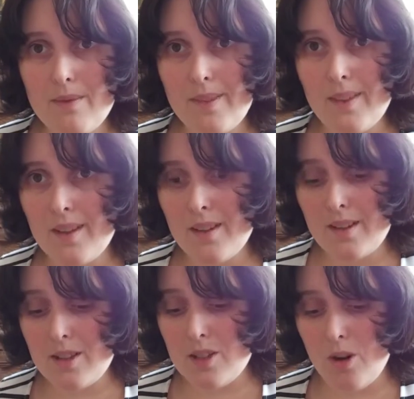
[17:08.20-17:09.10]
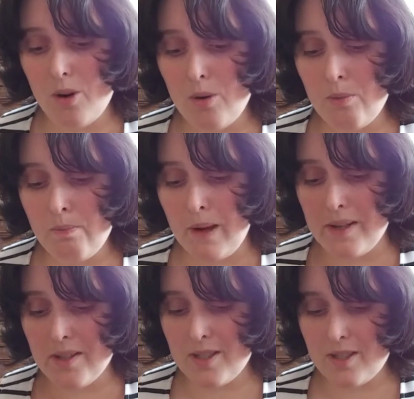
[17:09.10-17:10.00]
But just for me, it
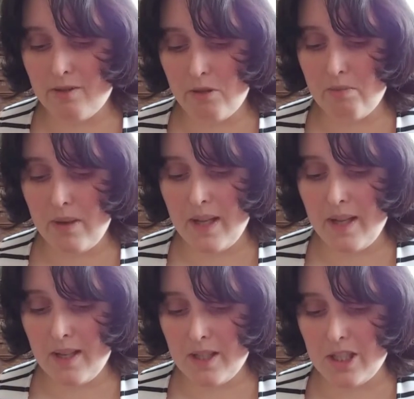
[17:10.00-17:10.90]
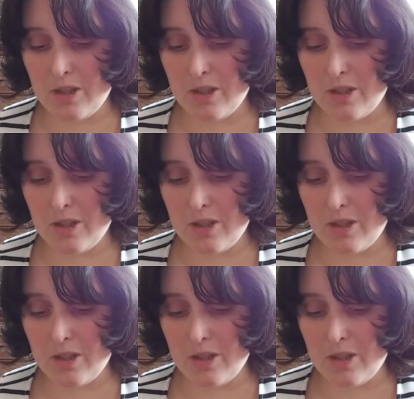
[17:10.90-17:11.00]
just was not